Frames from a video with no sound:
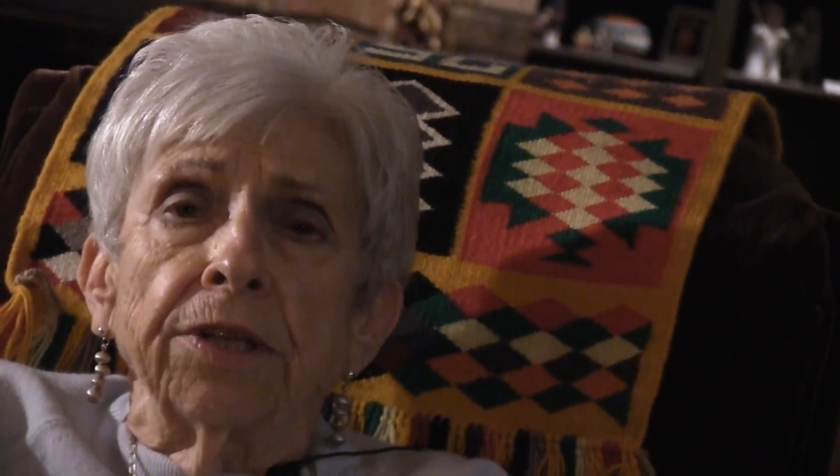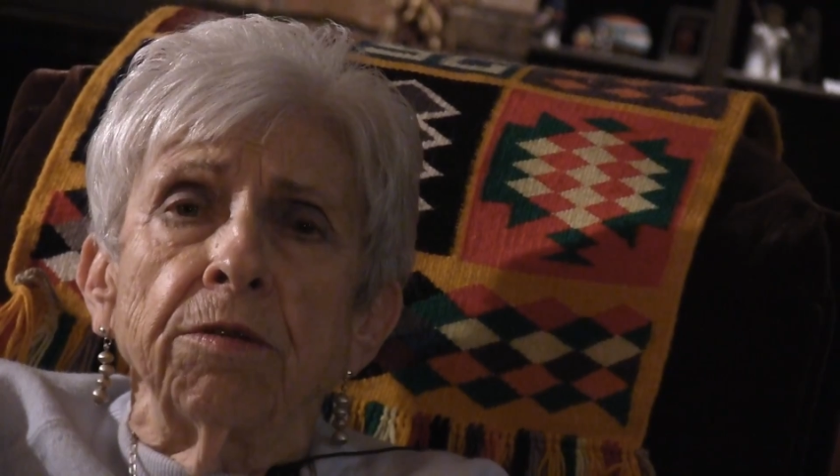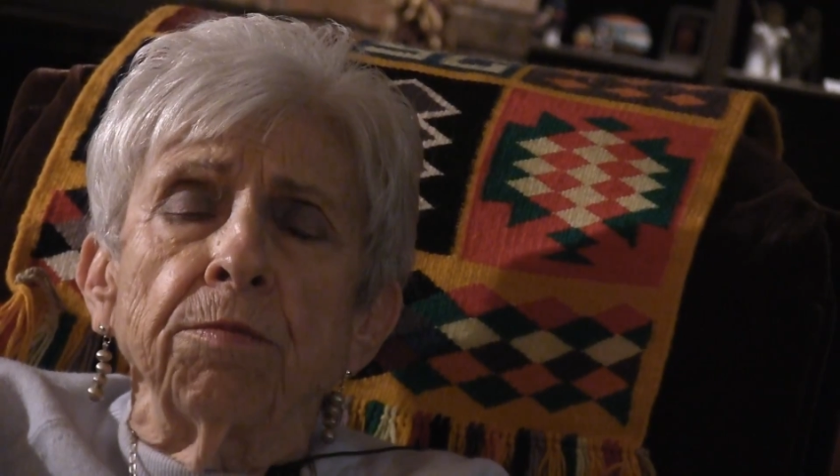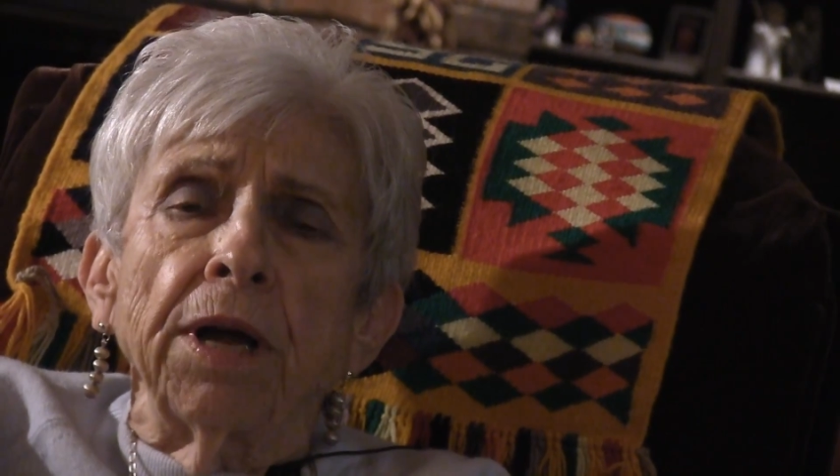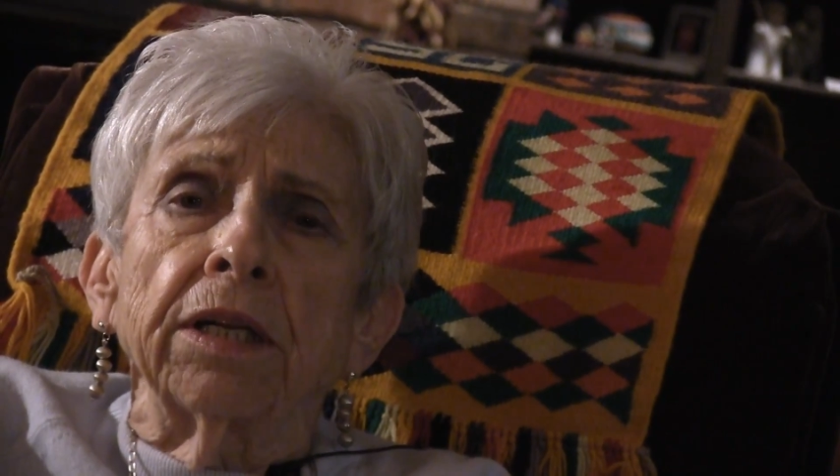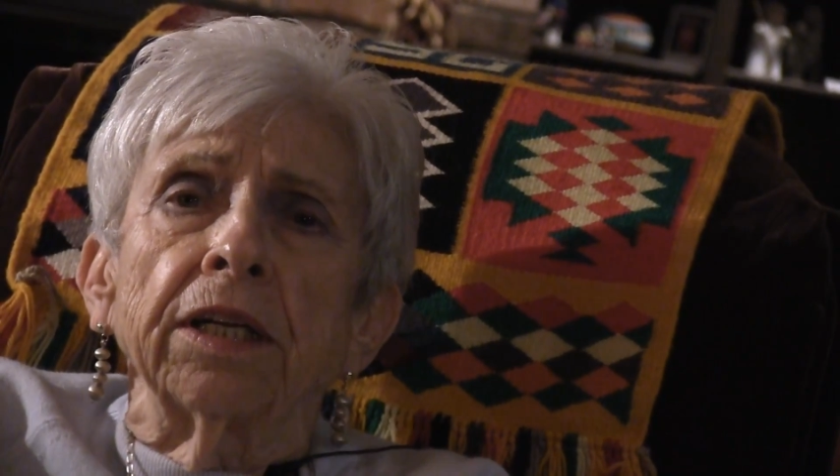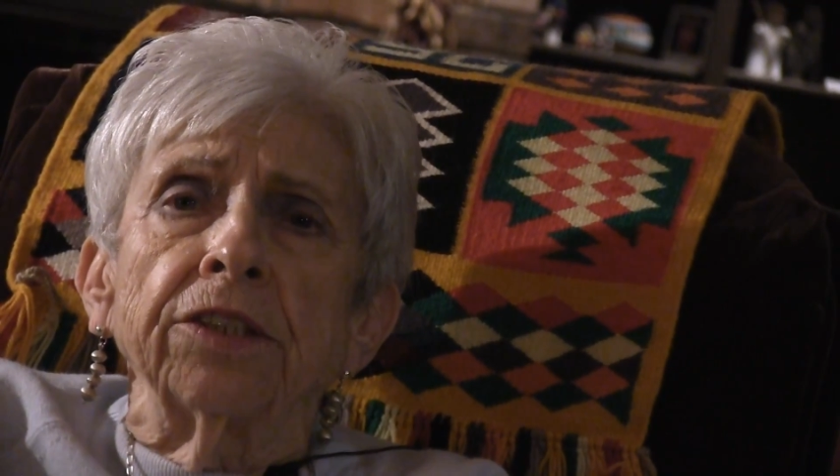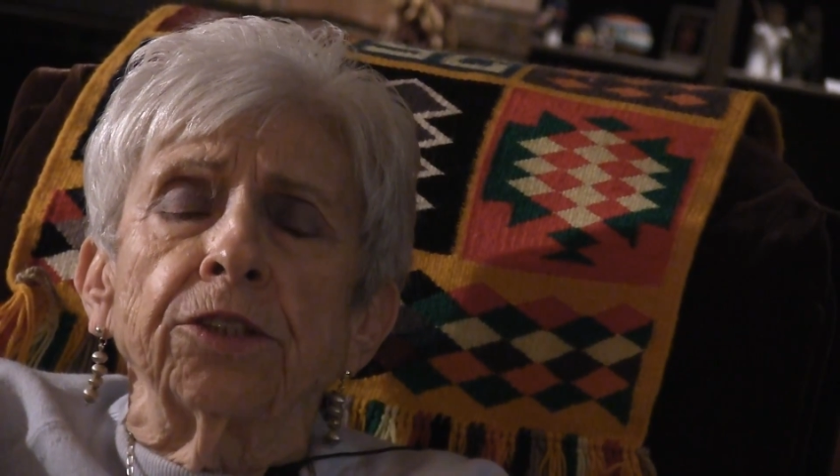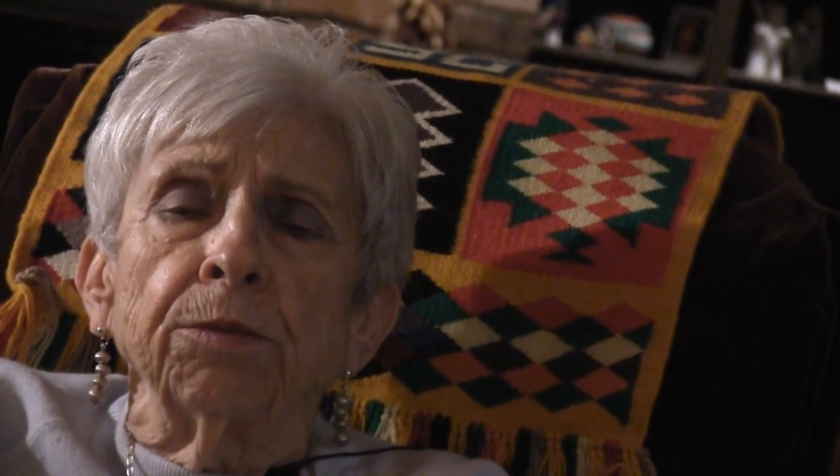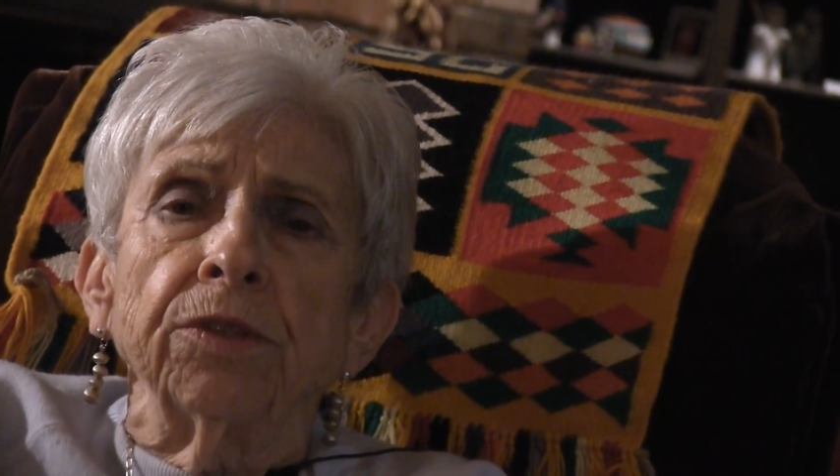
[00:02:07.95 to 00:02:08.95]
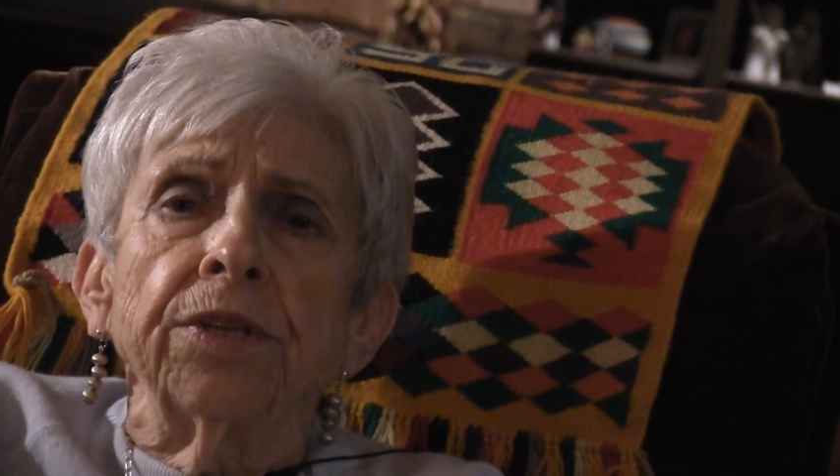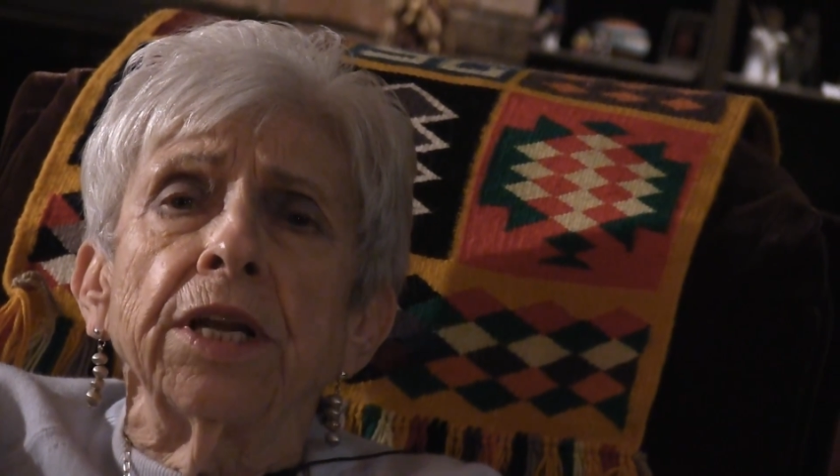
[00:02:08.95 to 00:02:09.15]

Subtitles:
some of my customers.